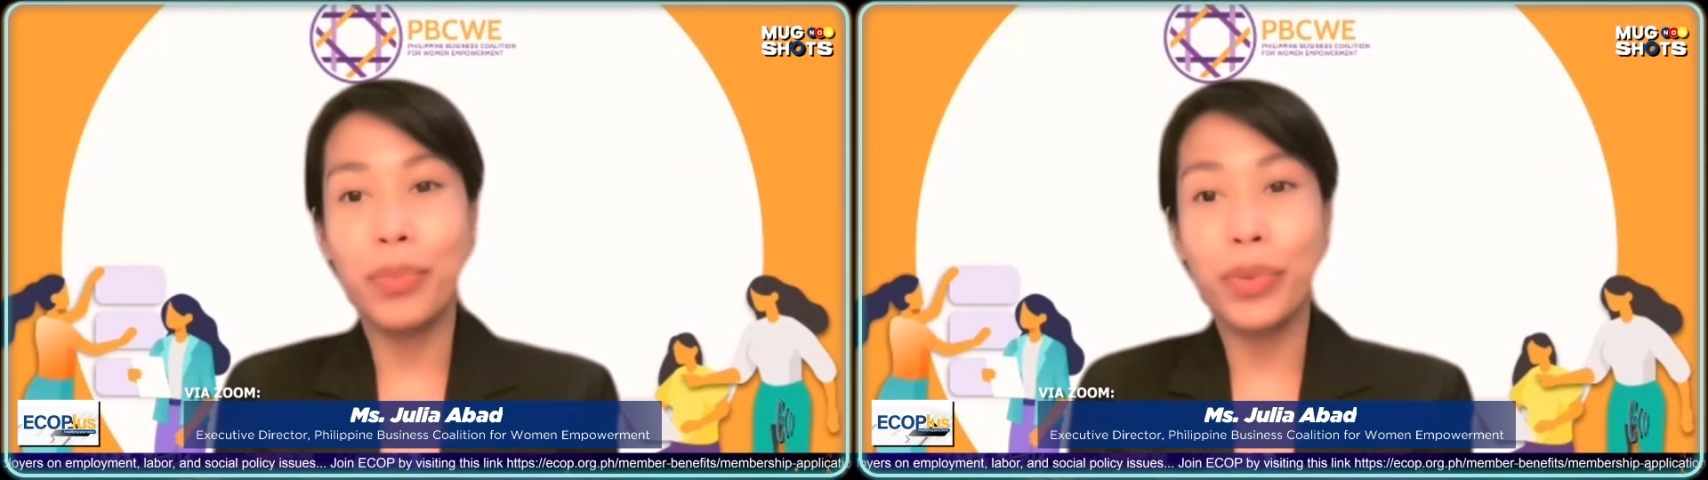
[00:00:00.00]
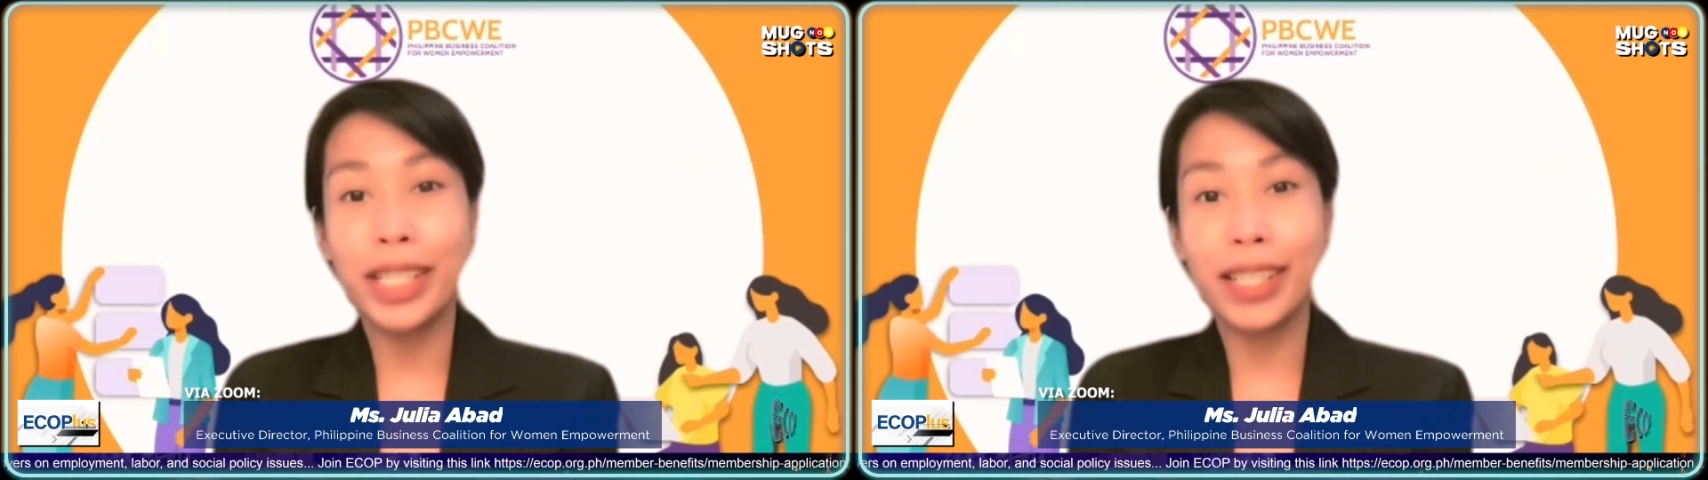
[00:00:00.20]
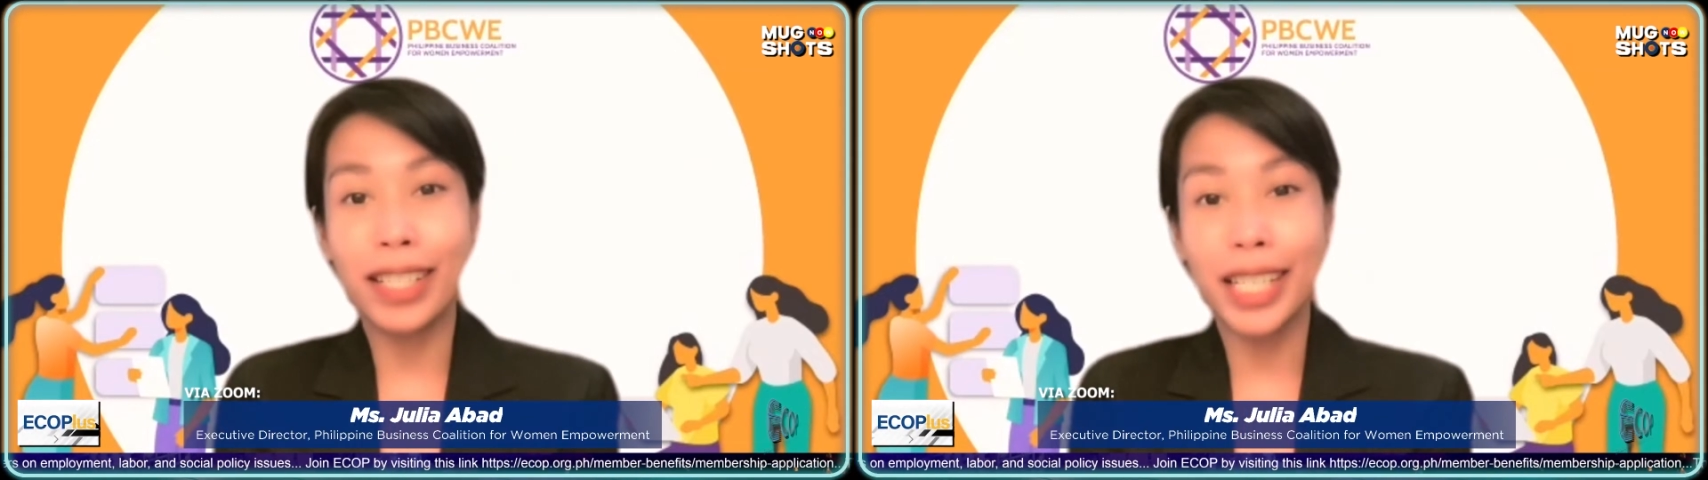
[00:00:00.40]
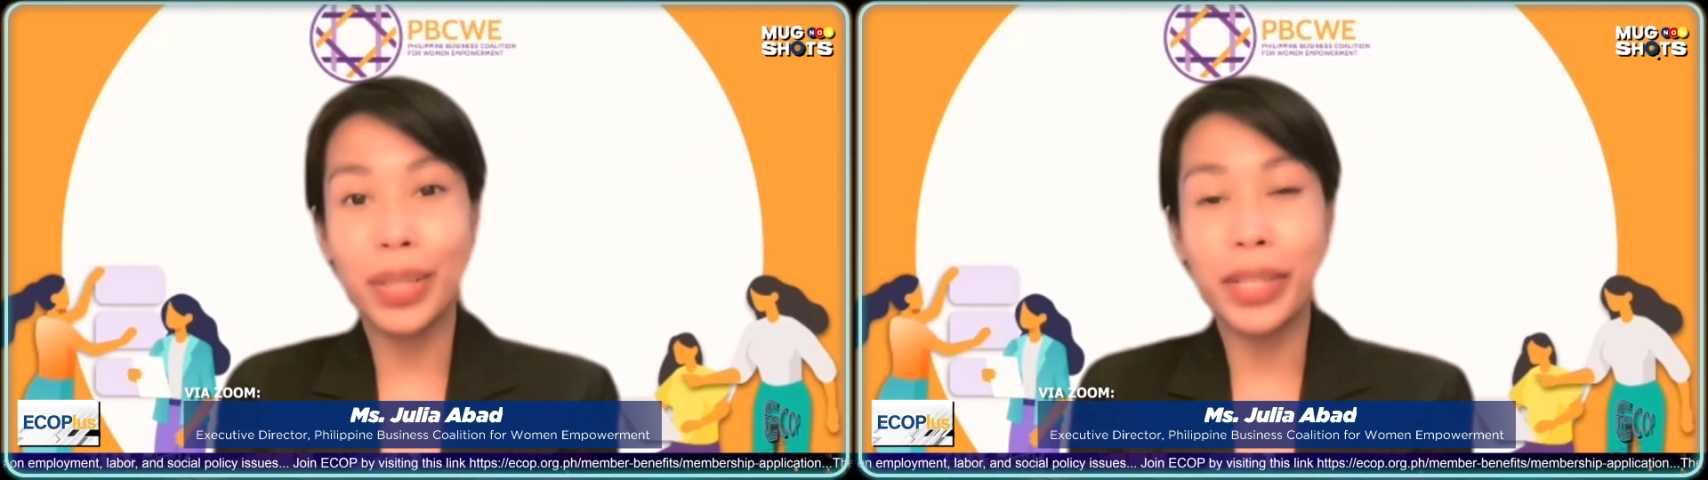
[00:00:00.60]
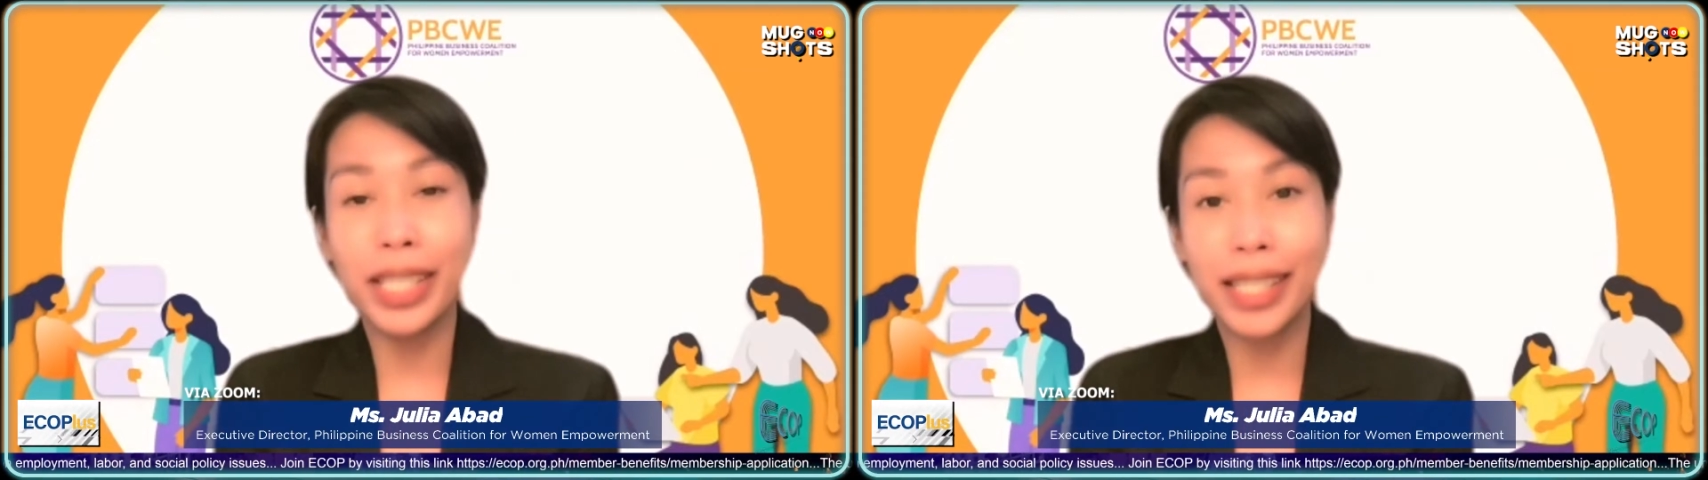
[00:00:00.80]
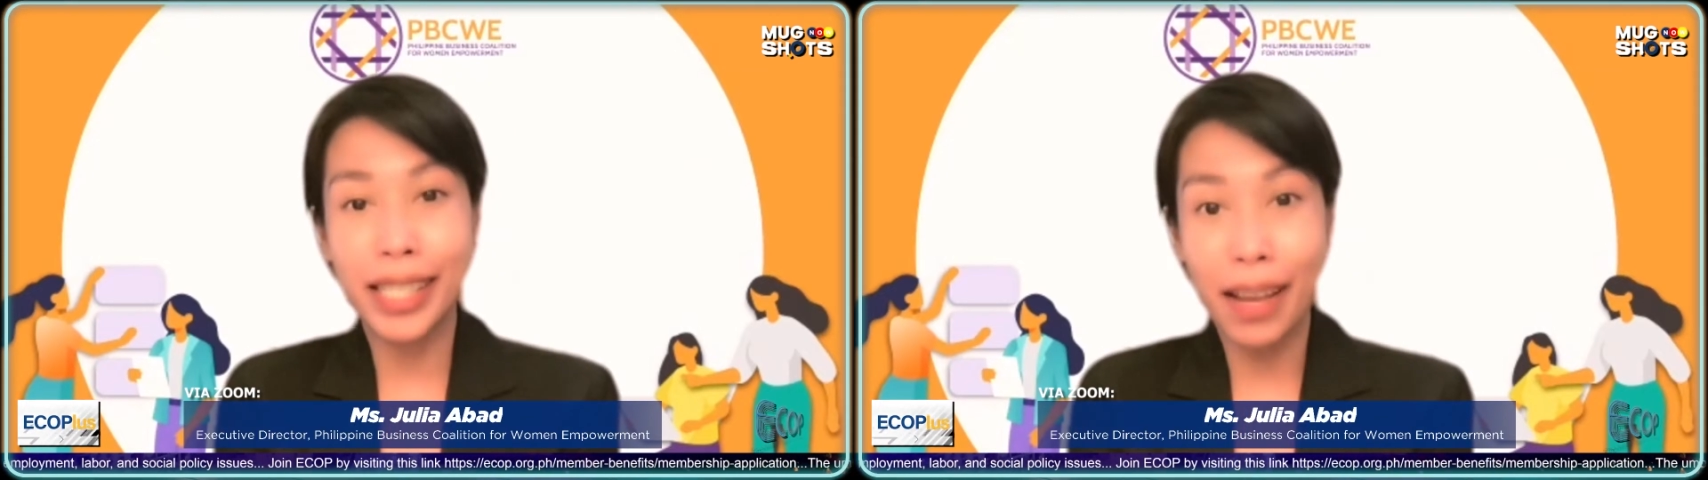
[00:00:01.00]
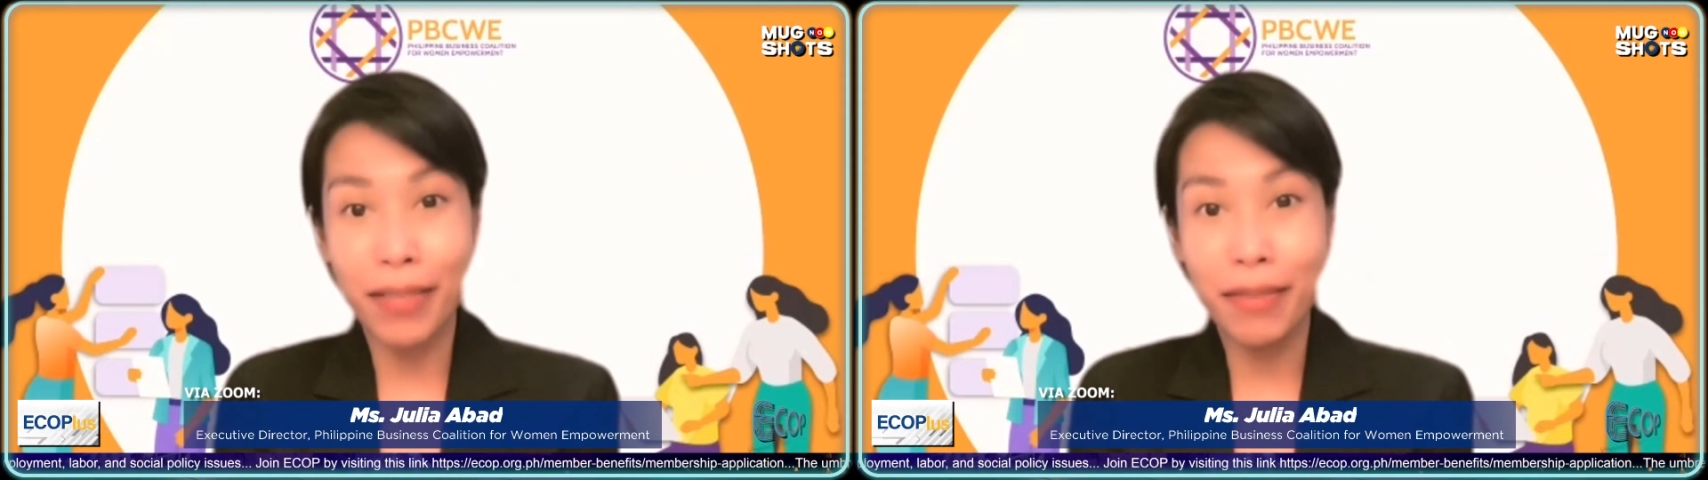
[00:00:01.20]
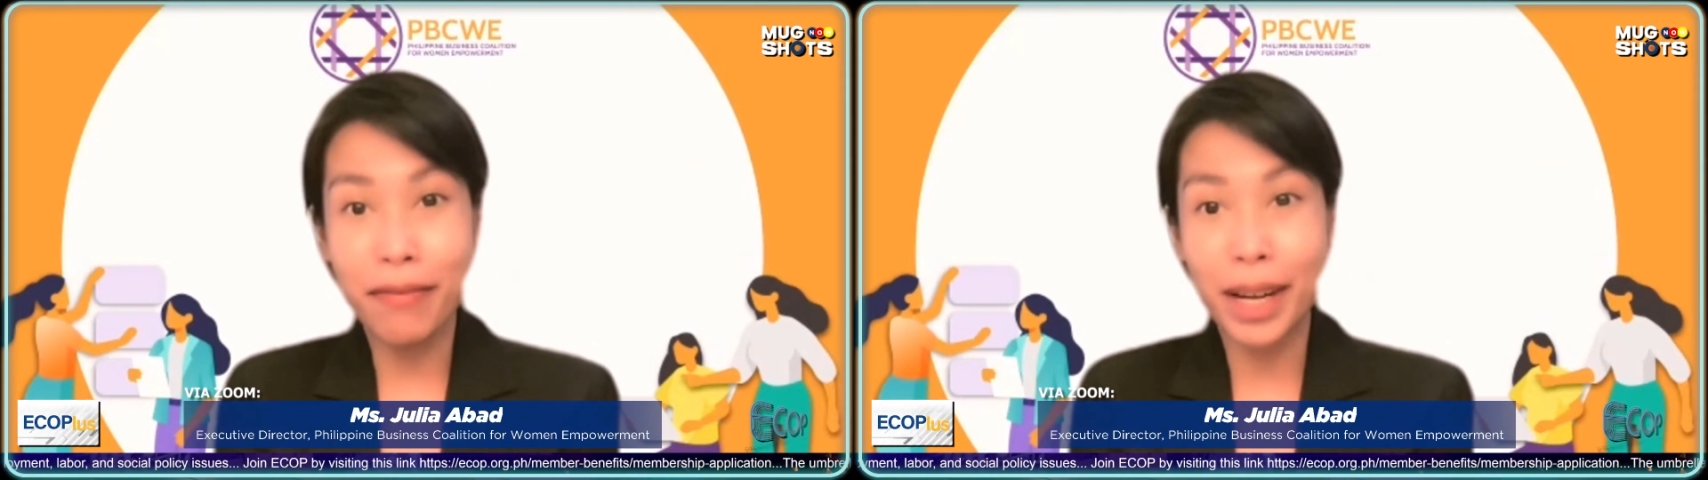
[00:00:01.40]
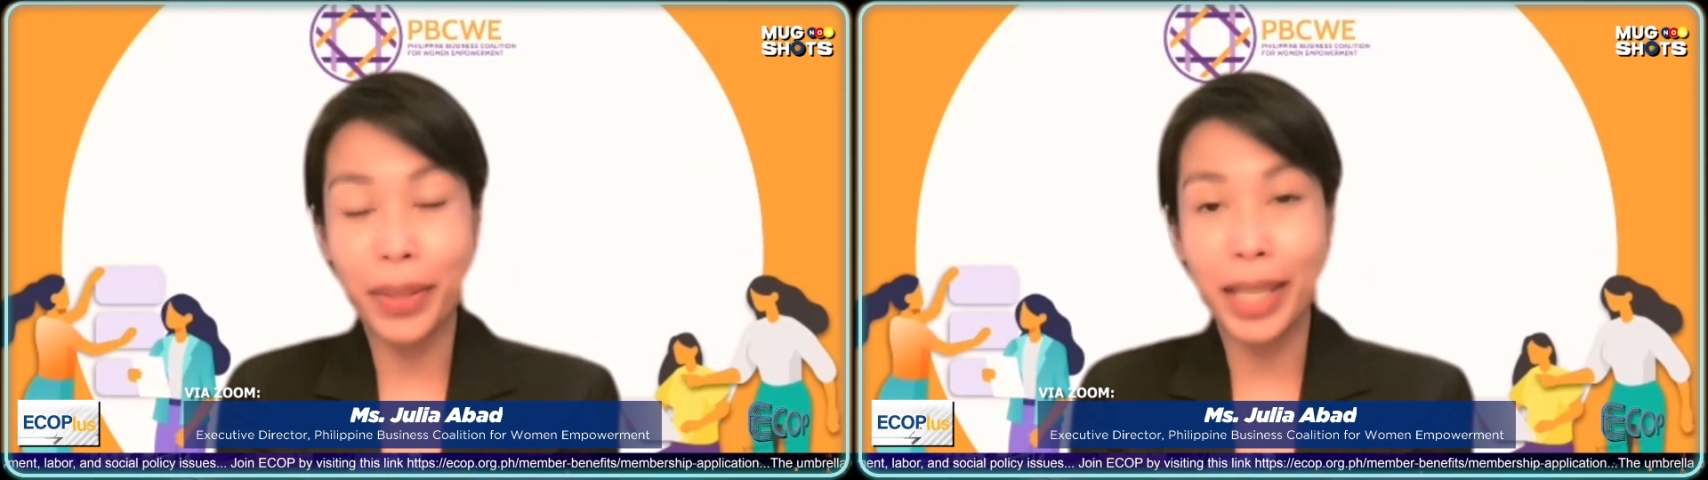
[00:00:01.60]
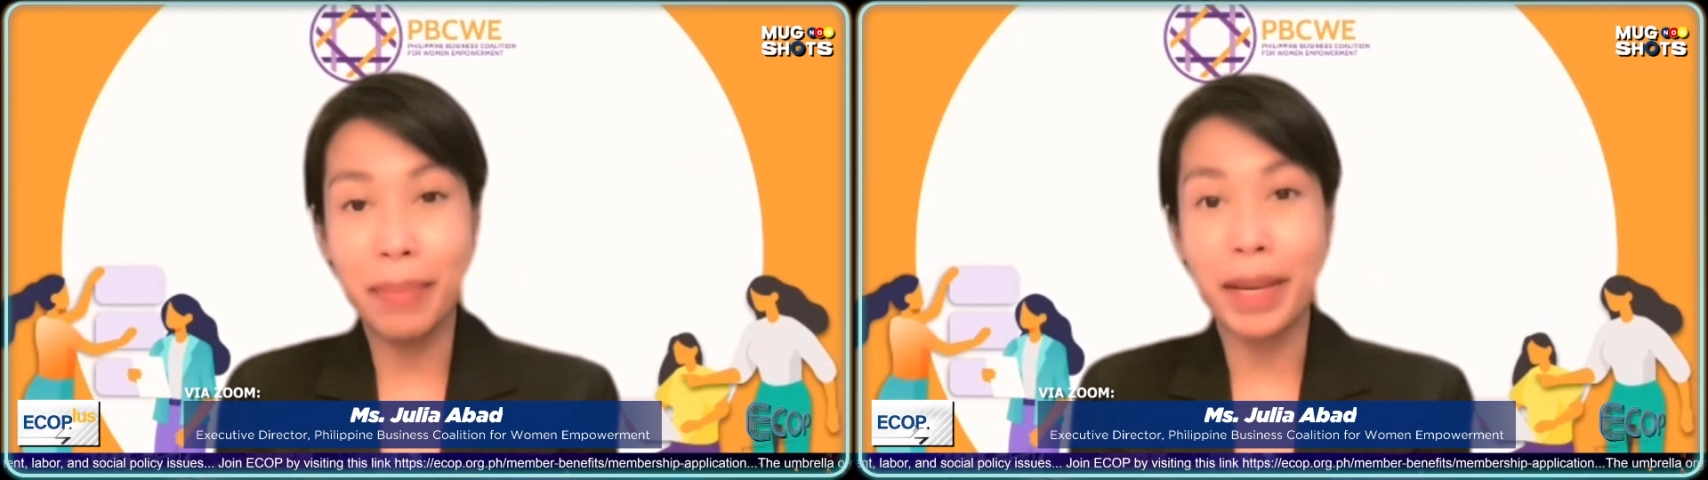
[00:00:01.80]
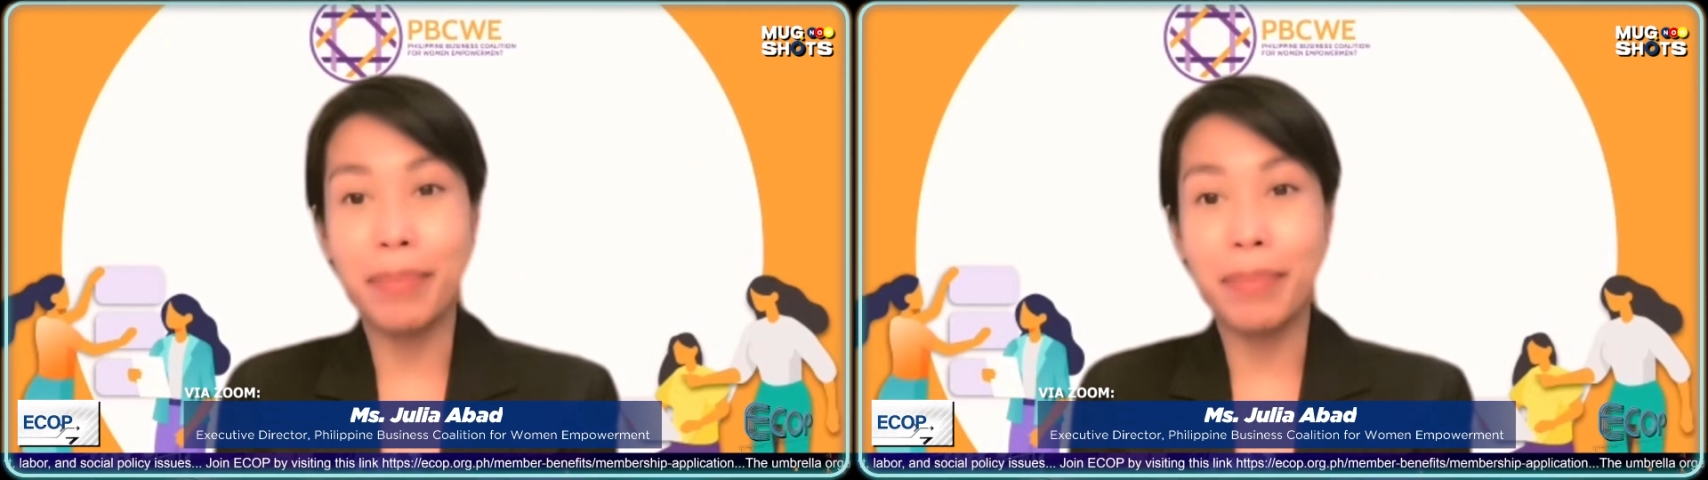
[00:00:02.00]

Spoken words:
We started with 7 founding